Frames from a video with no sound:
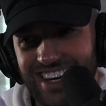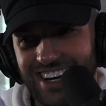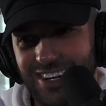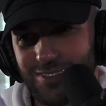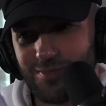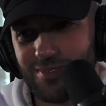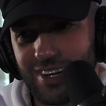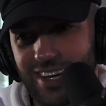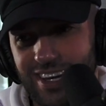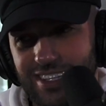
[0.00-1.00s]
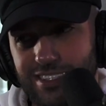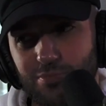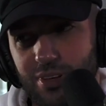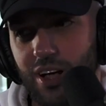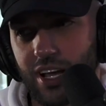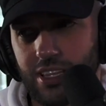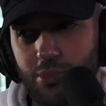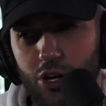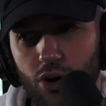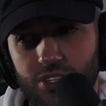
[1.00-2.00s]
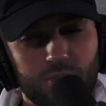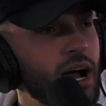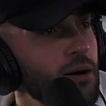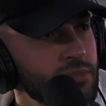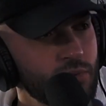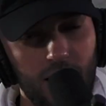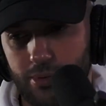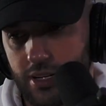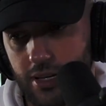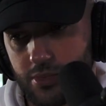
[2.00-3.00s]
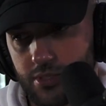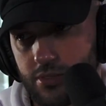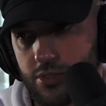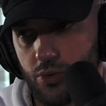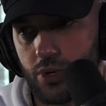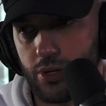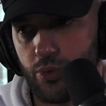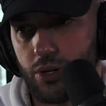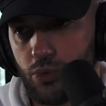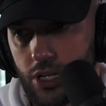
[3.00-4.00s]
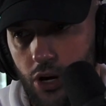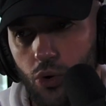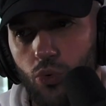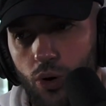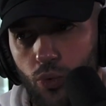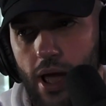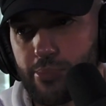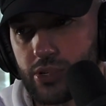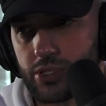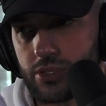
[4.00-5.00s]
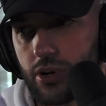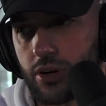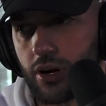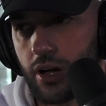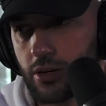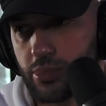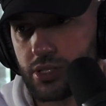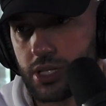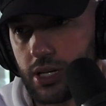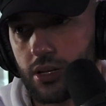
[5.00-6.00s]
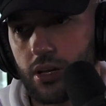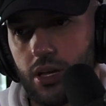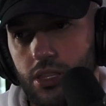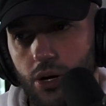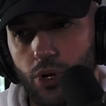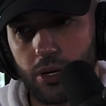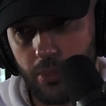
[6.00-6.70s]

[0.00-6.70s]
let me go over some Compton rapper names so we know what rappers are 100% that we can